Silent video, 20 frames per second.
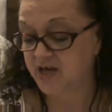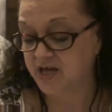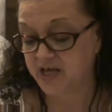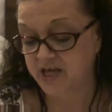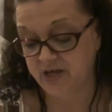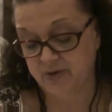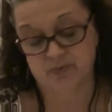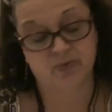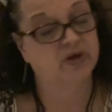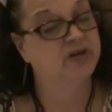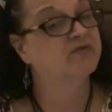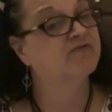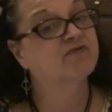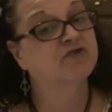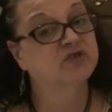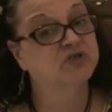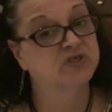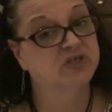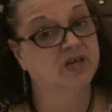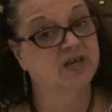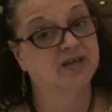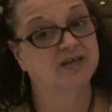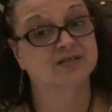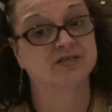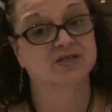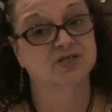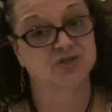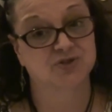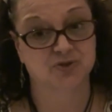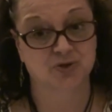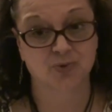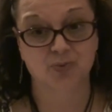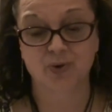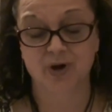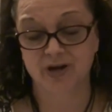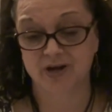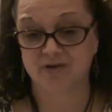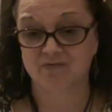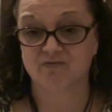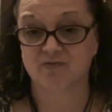He went for scans and they're
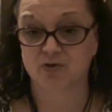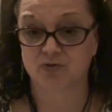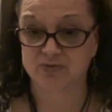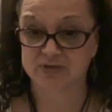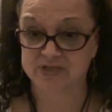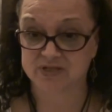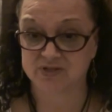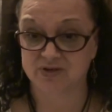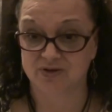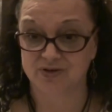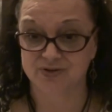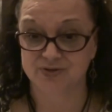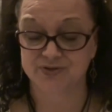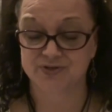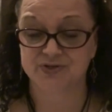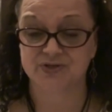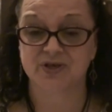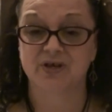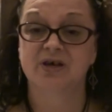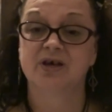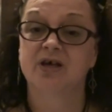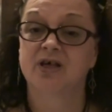waiting for results.